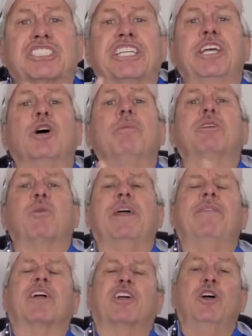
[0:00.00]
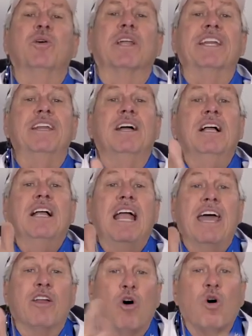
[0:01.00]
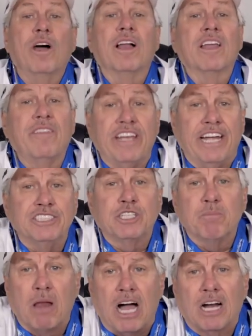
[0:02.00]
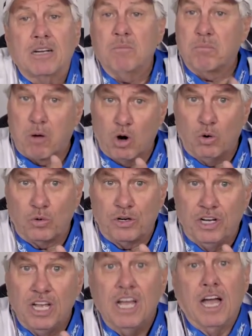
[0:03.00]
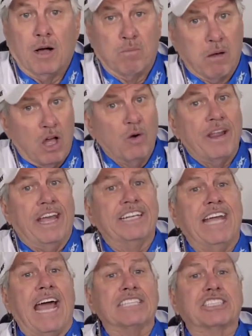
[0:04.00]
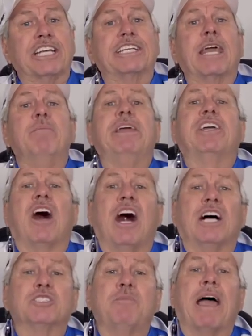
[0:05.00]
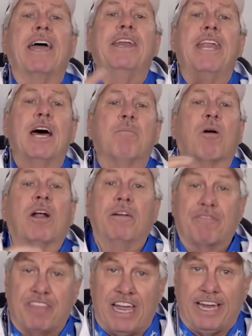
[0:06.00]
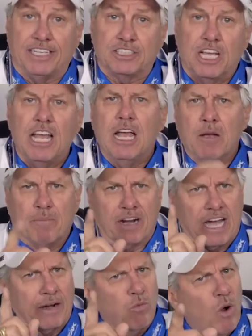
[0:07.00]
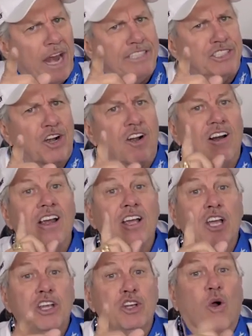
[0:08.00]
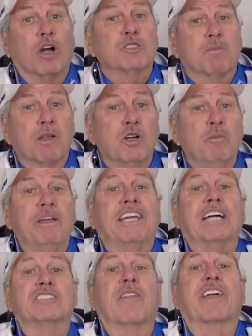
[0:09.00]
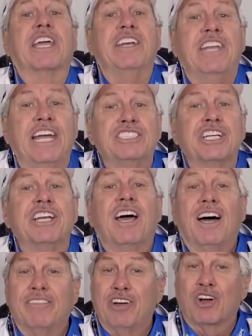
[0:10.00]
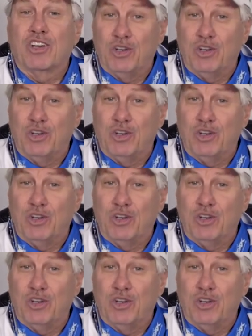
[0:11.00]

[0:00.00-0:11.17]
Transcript: seal between the coolant and oil in the engine block broke. A blown head gasket can be caused by a number of things, but I'd wager yours blew because of the condition of your